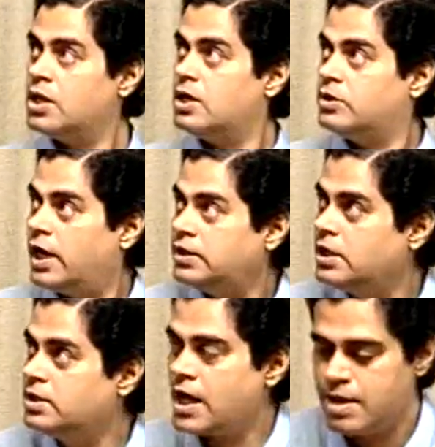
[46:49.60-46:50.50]
So I think
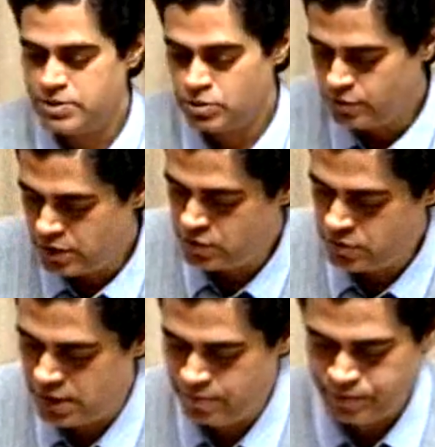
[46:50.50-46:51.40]
time is over
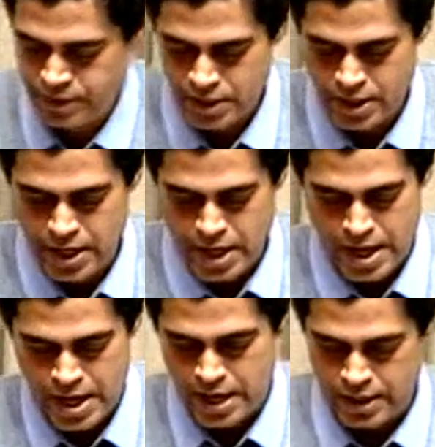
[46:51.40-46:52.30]
today.
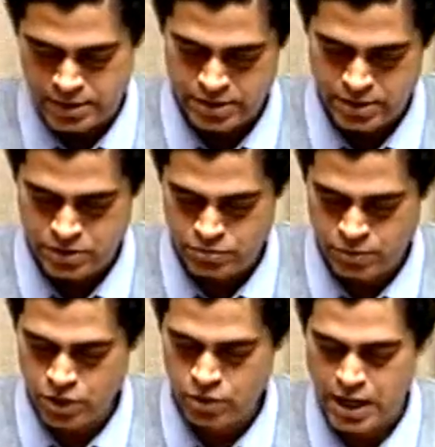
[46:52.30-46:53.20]
And
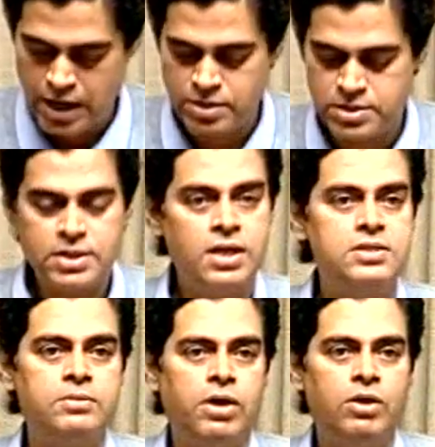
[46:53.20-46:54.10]
tomorrow
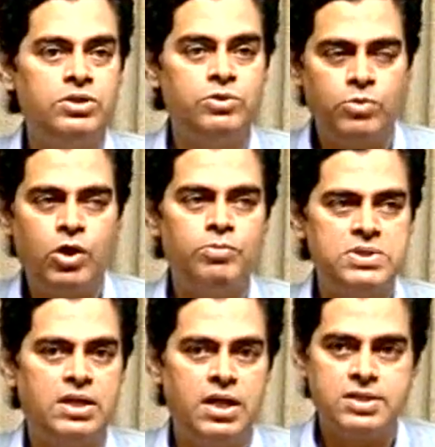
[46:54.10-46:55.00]
tomorrow is the
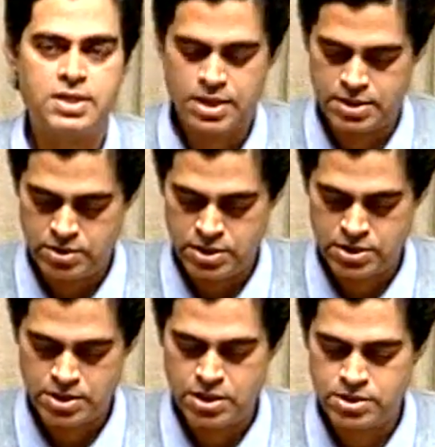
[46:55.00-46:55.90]
next class, I'll
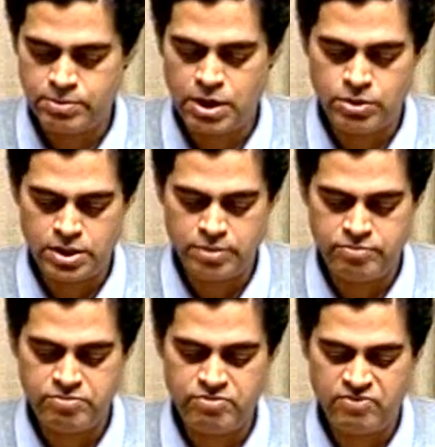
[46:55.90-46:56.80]
discuss about the
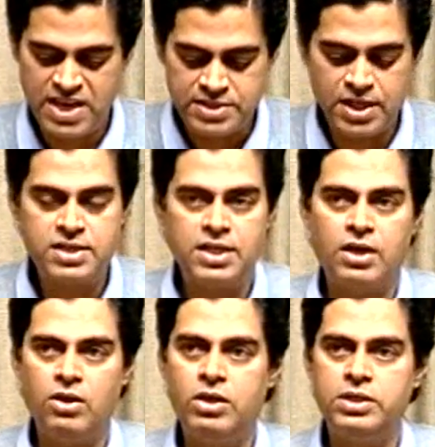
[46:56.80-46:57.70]
basic
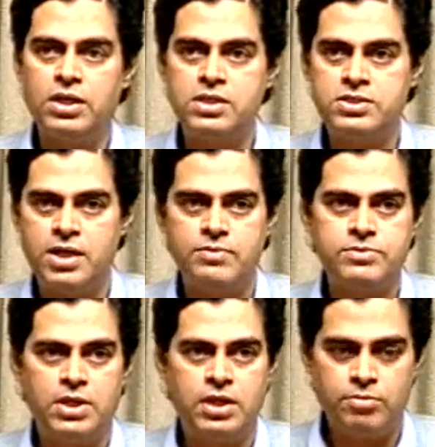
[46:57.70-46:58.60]
technological steps
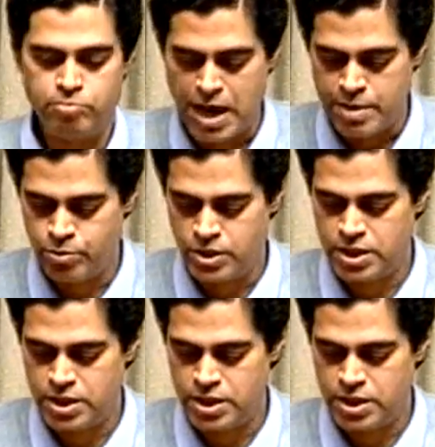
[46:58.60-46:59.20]
in bipolar